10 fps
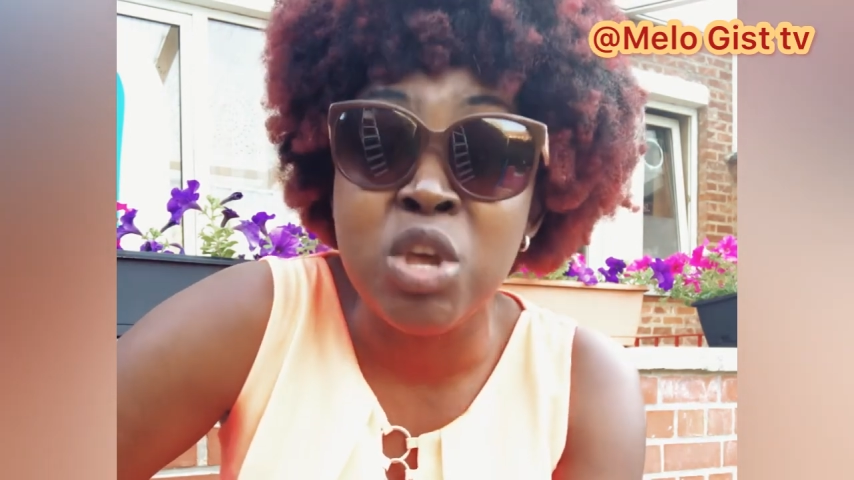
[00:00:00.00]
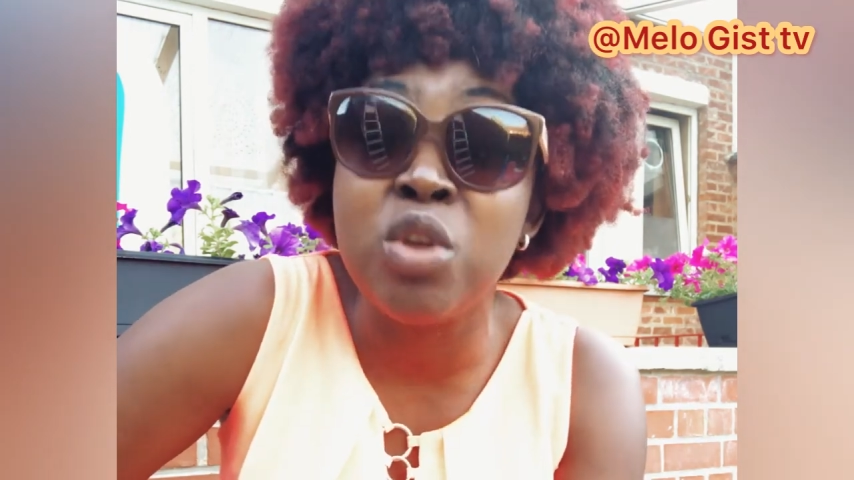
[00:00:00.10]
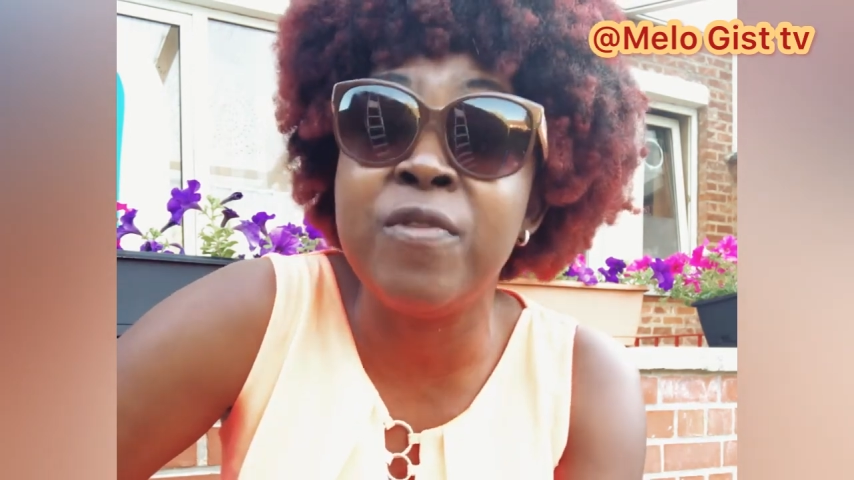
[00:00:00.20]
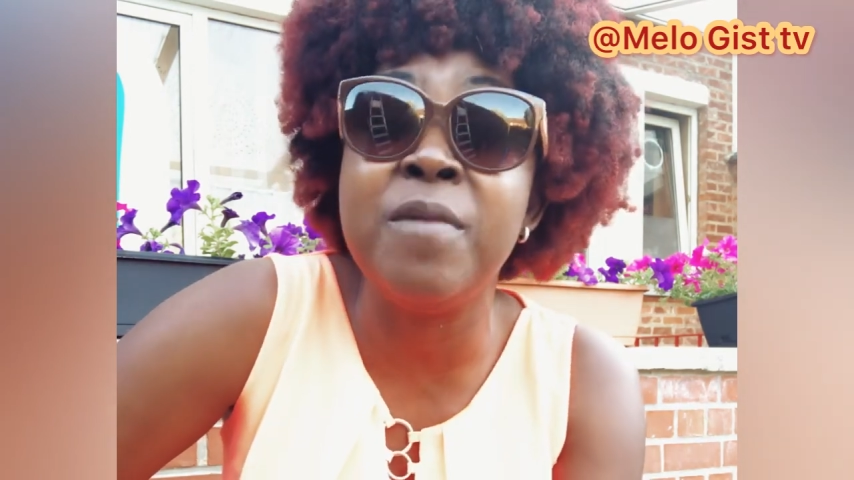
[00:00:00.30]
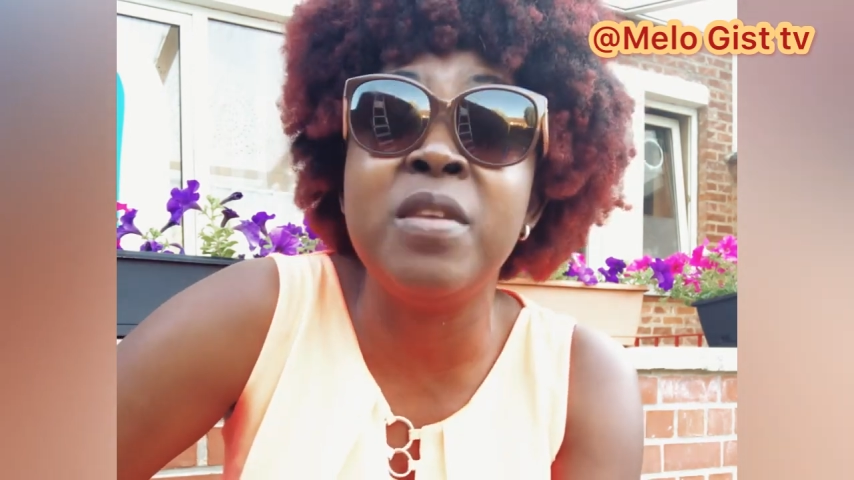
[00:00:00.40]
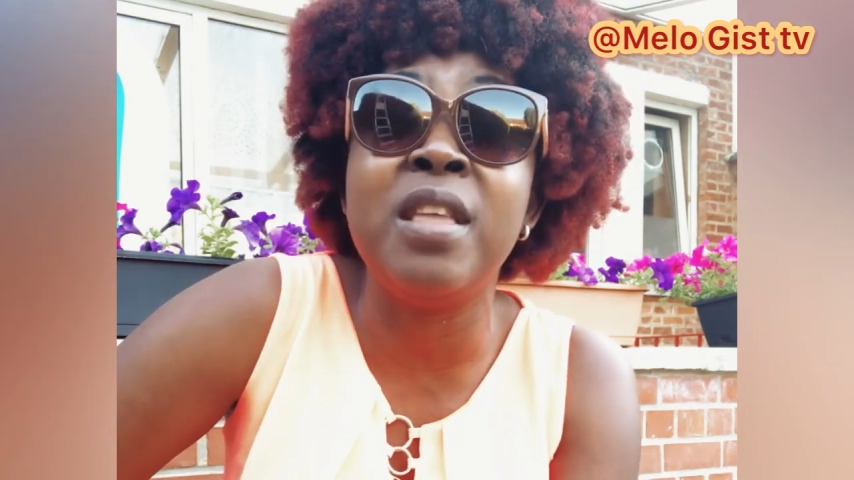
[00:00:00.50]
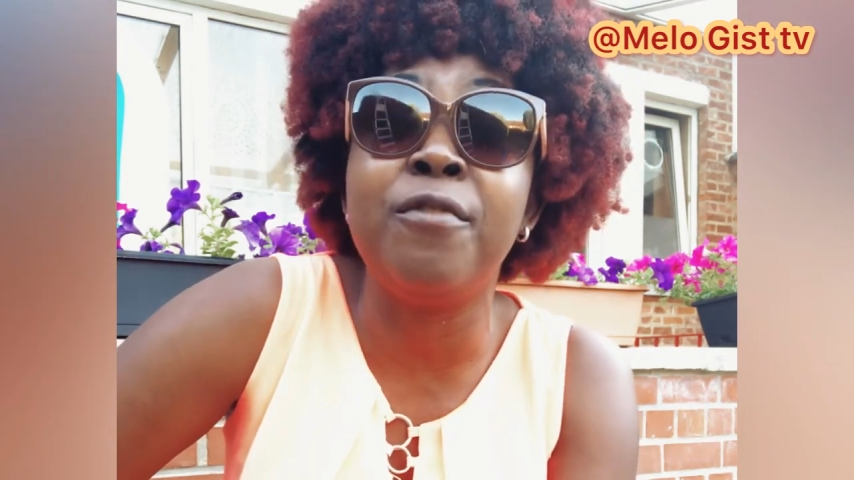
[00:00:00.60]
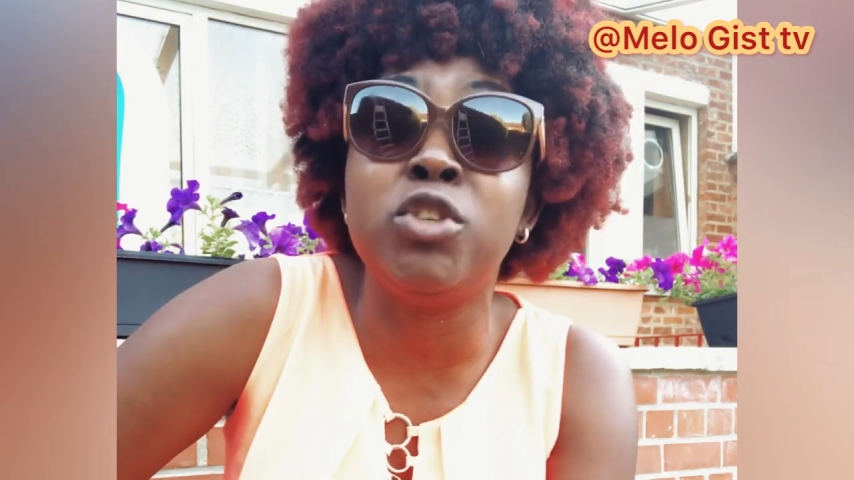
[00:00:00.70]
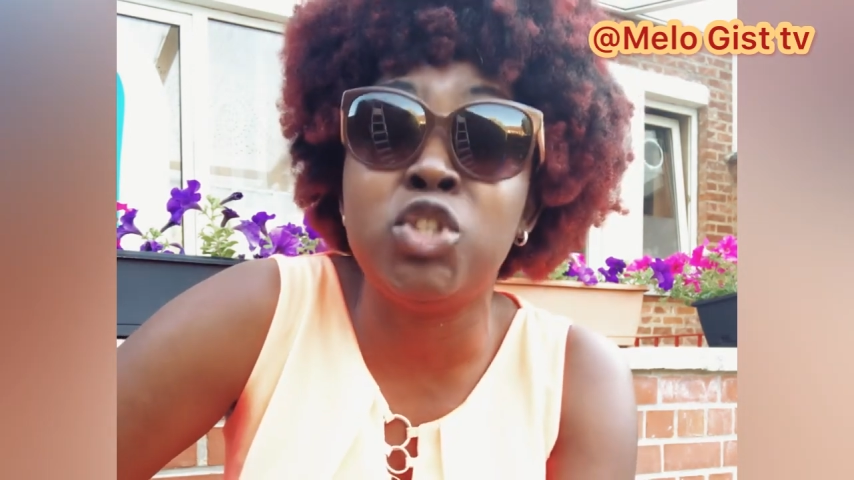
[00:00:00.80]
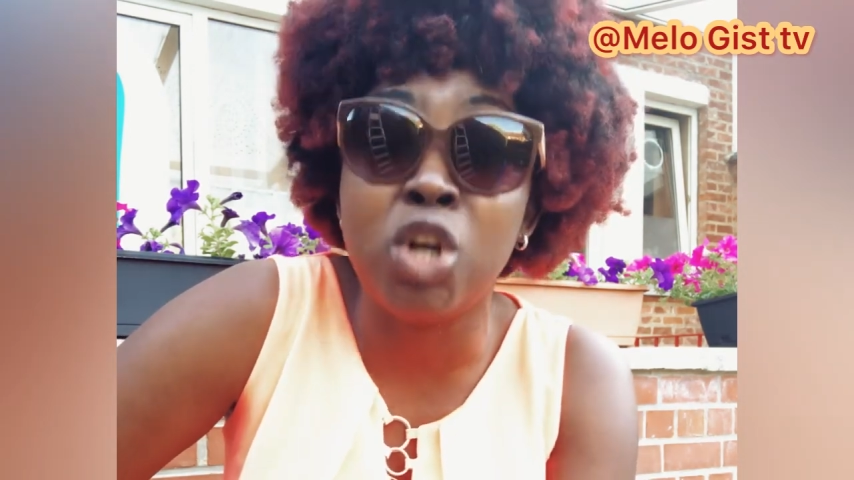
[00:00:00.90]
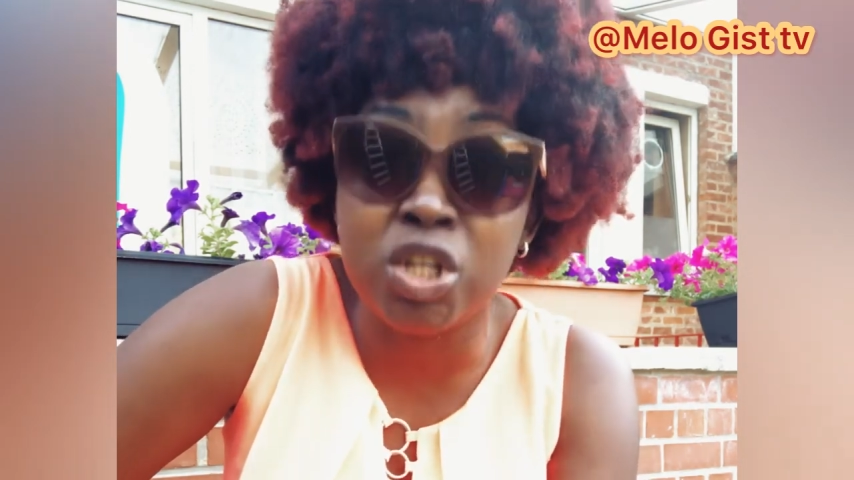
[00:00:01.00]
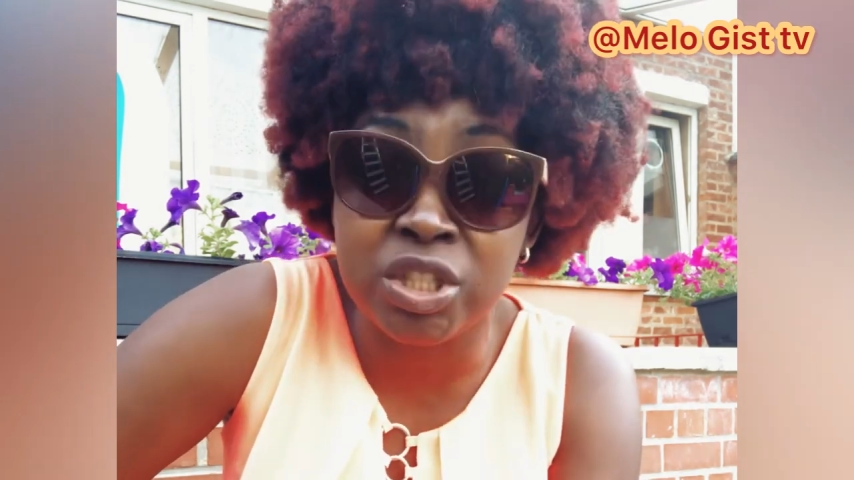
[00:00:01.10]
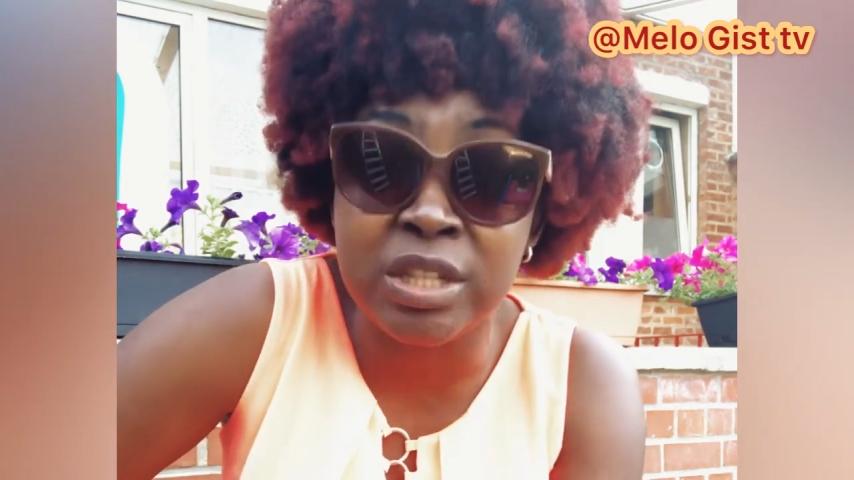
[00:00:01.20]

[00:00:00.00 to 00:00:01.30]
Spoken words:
if you been there for church,